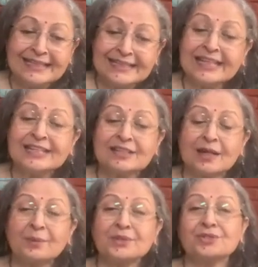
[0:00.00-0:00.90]
teach
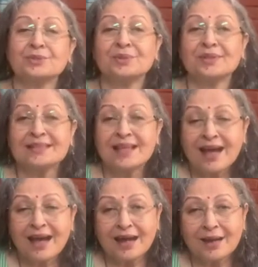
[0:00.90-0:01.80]
our students
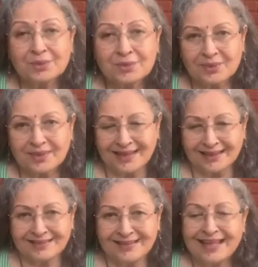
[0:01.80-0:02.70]
how to
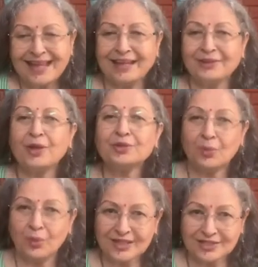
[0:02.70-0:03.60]
think and
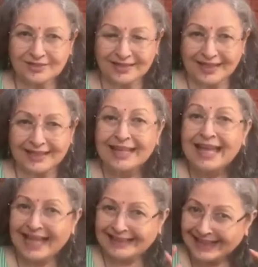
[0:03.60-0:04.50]
not what to think,
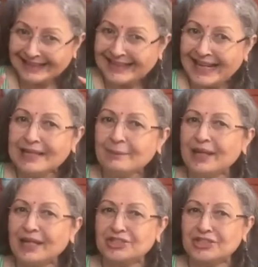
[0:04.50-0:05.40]
and that can
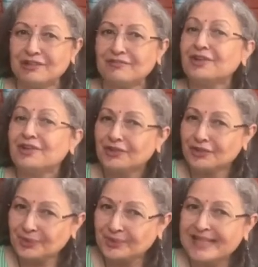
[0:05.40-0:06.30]
be achieved
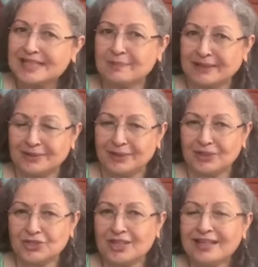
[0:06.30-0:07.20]
through this
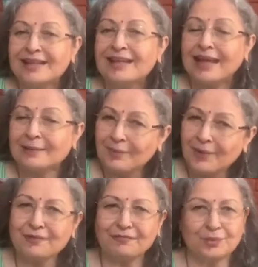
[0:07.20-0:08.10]
methodology, and
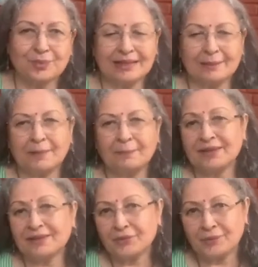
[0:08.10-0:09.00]
more of it will come
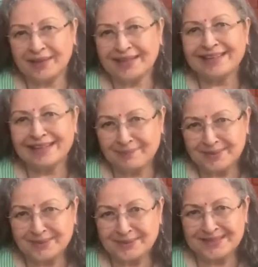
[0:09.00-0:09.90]
up in the remaining
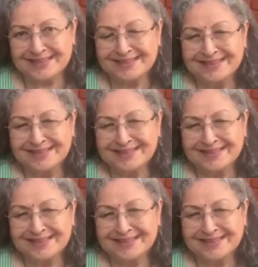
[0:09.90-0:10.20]
episodes.